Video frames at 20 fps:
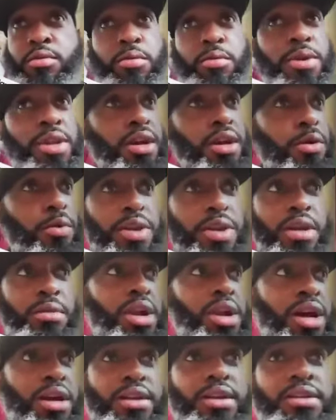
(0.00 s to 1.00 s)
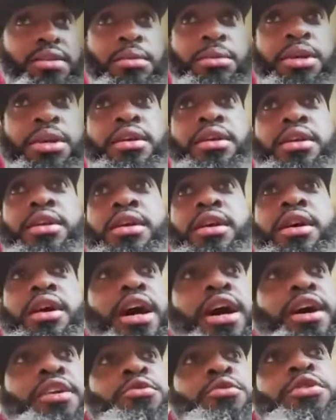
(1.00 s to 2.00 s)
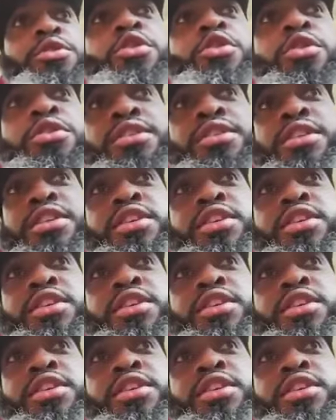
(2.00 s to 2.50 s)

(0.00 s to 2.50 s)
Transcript: Way black. You see me? And you don't see